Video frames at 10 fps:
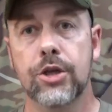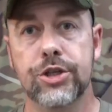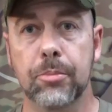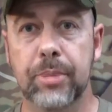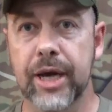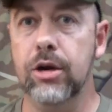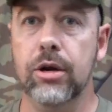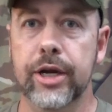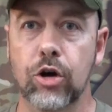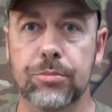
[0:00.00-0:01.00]
To
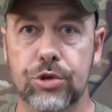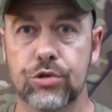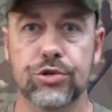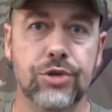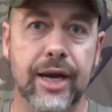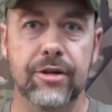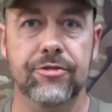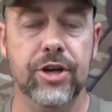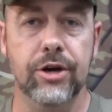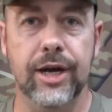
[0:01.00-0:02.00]
better help you try to
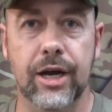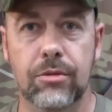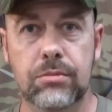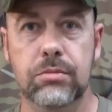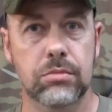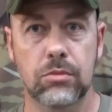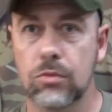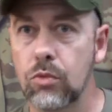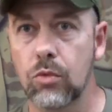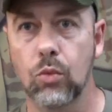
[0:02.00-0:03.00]
figure out
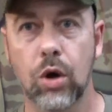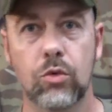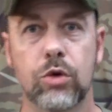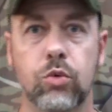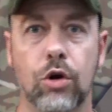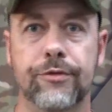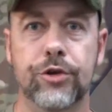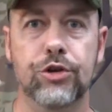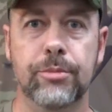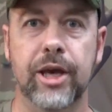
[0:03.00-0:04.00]
what would work for
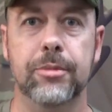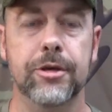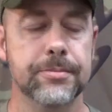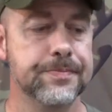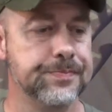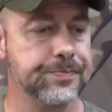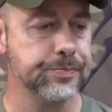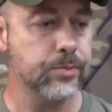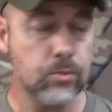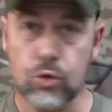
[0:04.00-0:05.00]
you maybe,
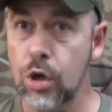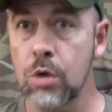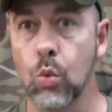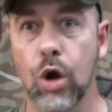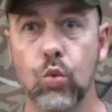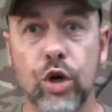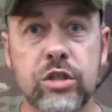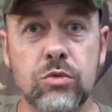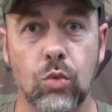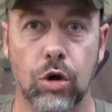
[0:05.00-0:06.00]
what
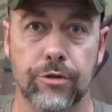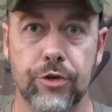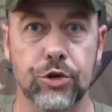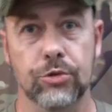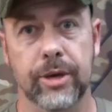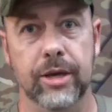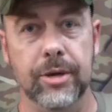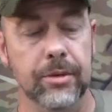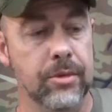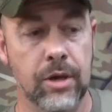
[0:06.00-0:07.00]
wouldn't work for you
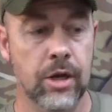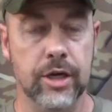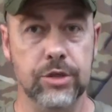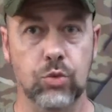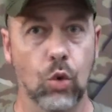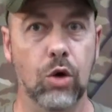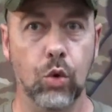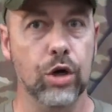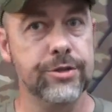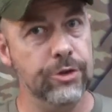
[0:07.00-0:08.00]
maybe, because what
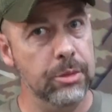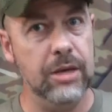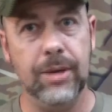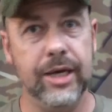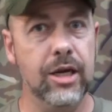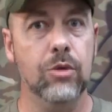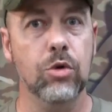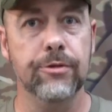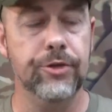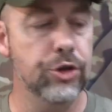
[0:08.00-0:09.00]
works for me might not
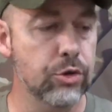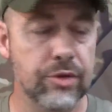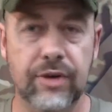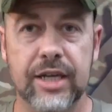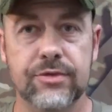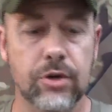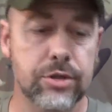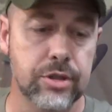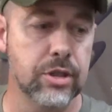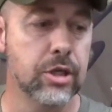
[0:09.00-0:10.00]
work for you and vice versa.